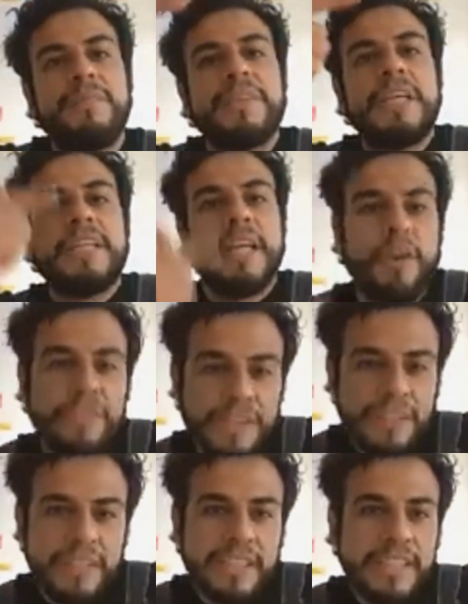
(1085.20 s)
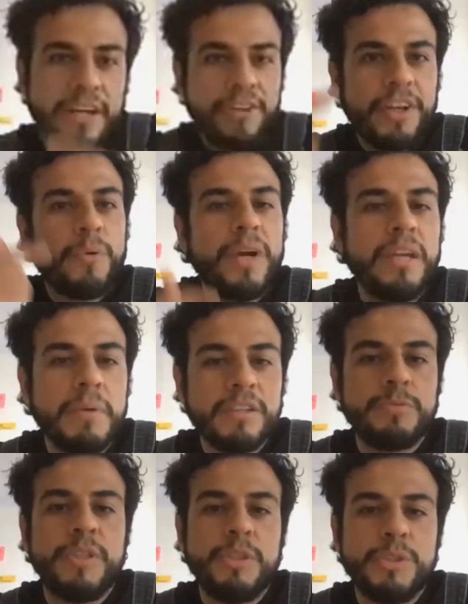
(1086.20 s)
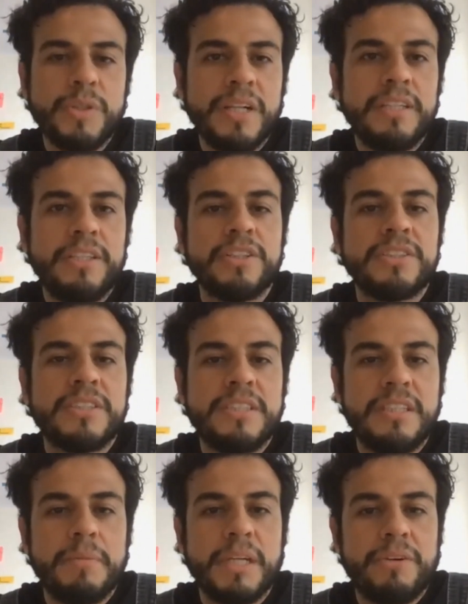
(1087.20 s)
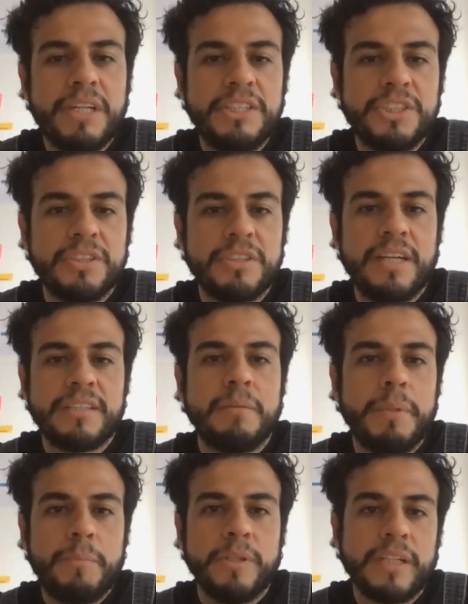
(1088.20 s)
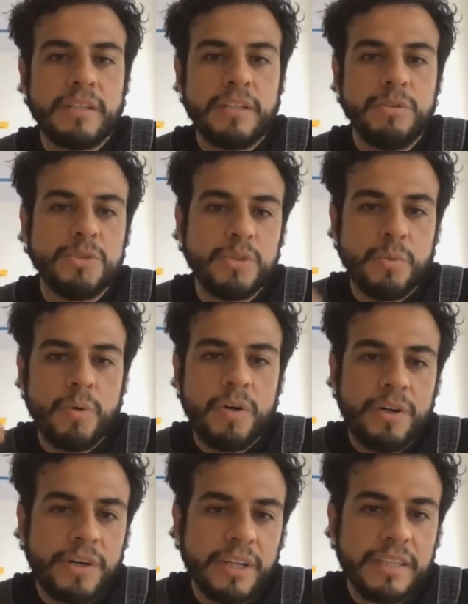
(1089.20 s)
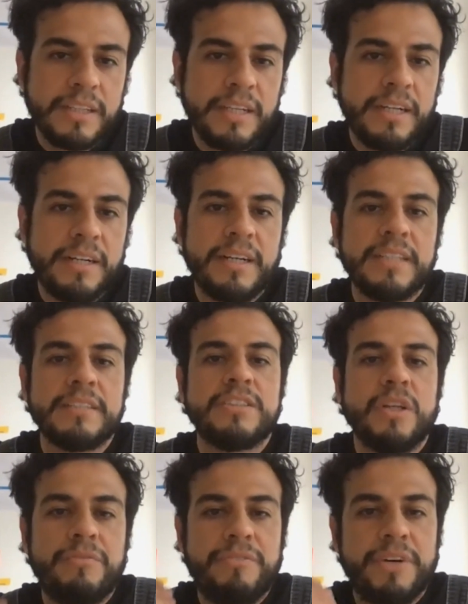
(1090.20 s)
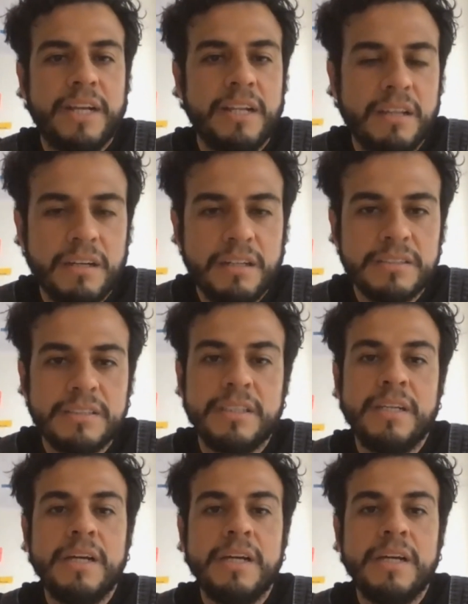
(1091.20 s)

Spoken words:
in the other way, because we usually just see the migration like the people that goes to work there and suffer a lot.